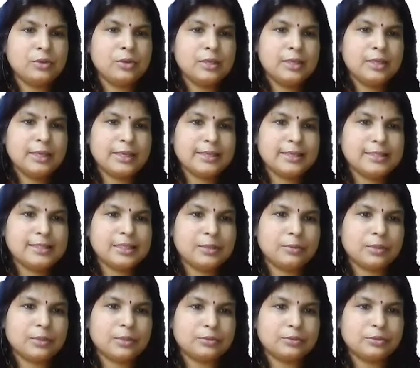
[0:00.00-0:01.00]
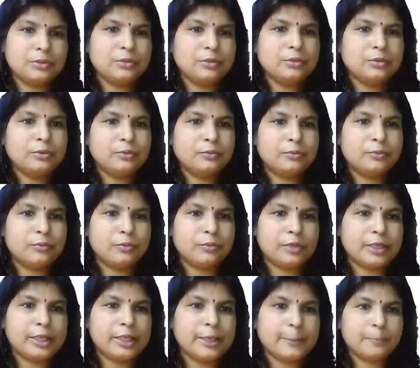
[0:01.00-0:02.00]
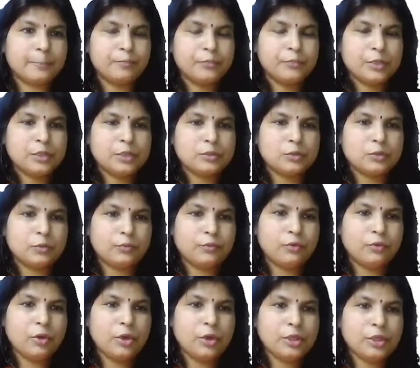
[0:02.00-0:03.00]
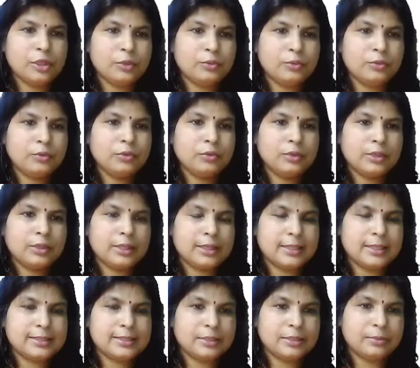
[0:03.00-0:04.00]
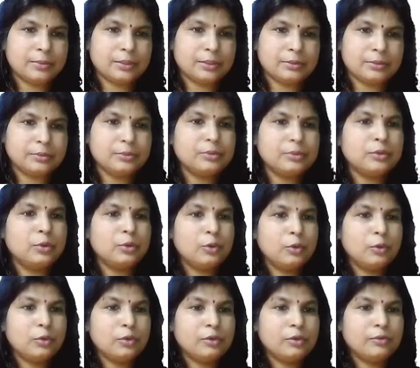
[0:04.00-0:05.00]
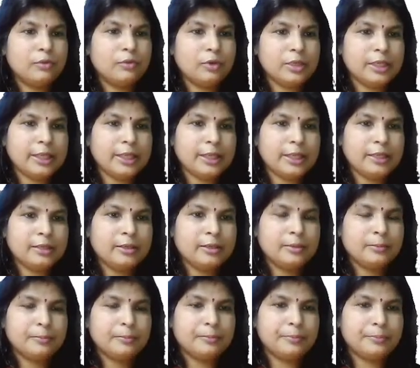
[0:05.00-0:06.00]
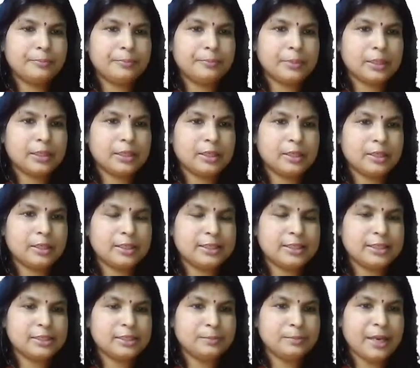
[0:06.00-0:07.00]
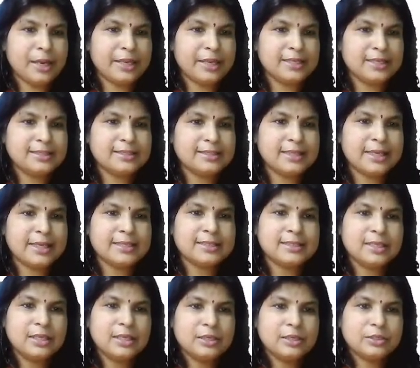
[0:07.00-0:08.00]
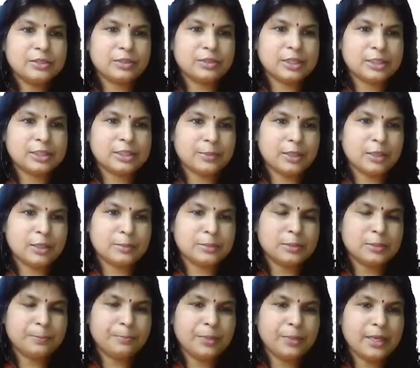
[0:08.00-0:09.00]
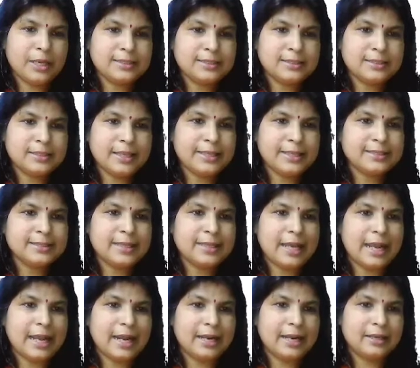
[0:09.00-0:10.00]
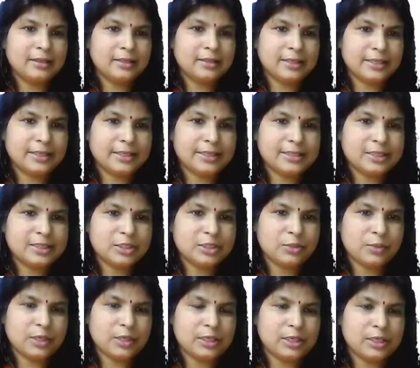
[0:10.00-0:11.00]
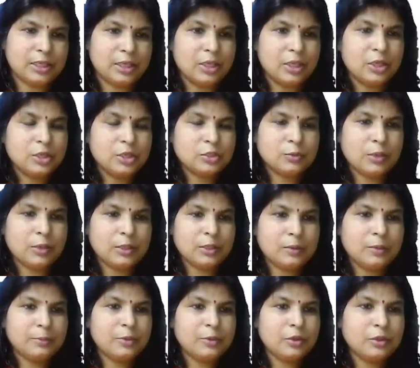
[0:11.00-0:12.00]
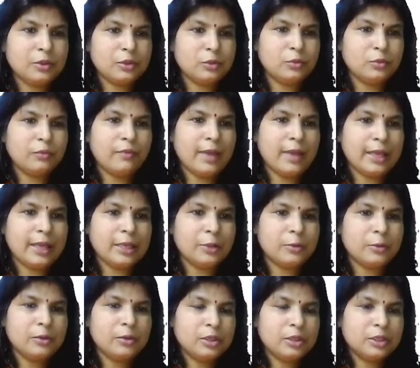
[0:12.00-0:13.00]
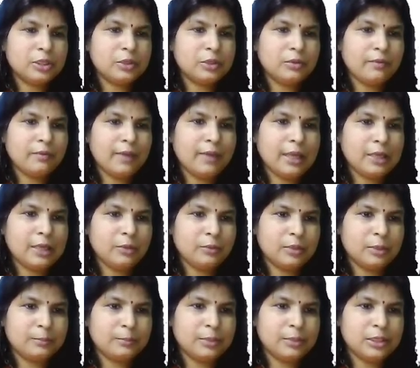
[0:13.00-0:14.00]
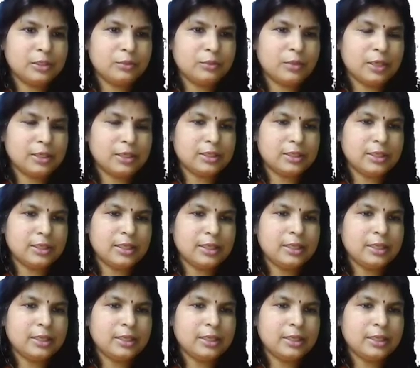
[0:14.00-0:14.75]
is equal to 14. So 4u is equal to 14. Here it is minus 6. So this becomes plus 6 and it is 20. So what will be your u value? U value will be 20